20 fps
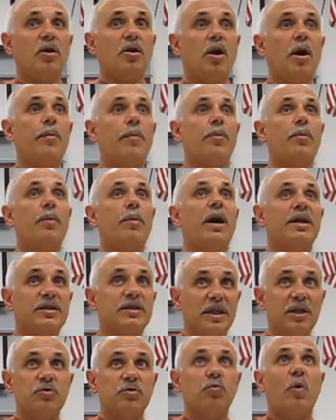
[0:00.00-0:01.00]
Compromise
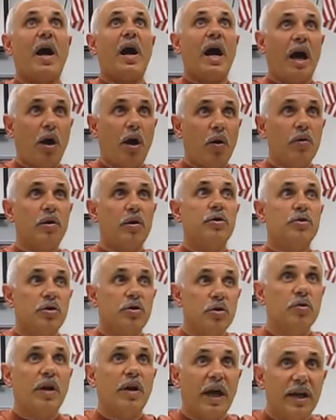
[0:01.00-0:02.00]
is how the
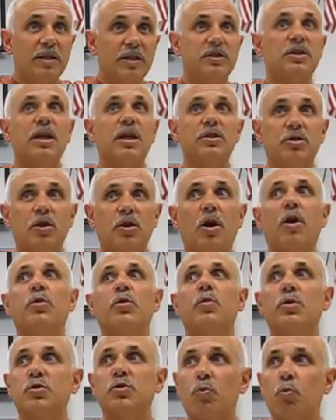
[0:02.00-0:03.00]
United States
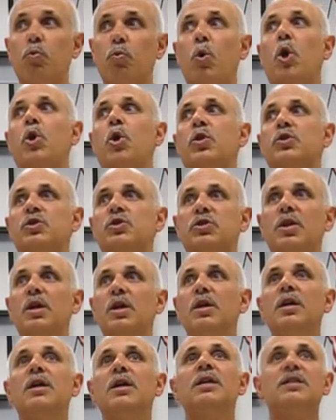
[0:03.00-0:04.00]
Congress works
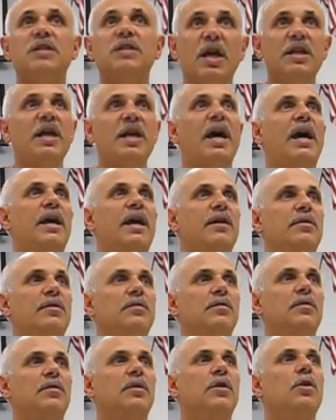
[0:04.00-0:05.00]
today,
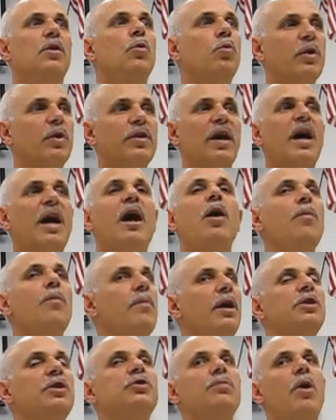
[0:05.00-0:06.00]
without
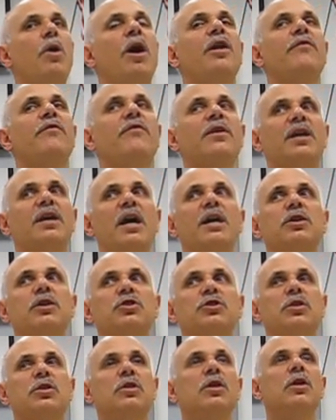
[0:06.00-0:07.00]
much
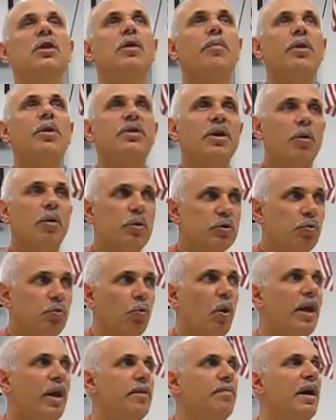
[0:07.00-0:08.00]
modification. But there was
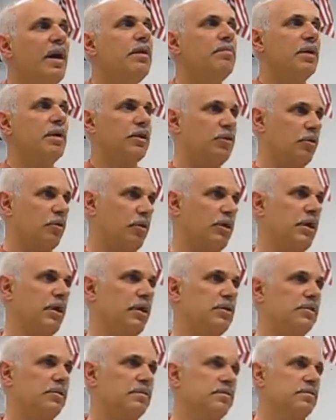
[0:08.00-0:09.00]
one amendment to it,
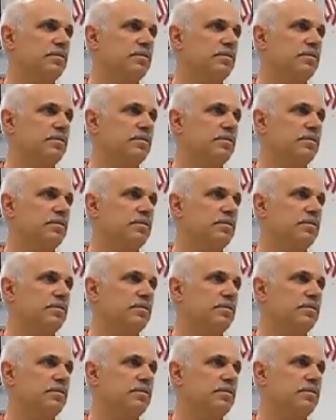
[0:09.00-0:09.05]
yes?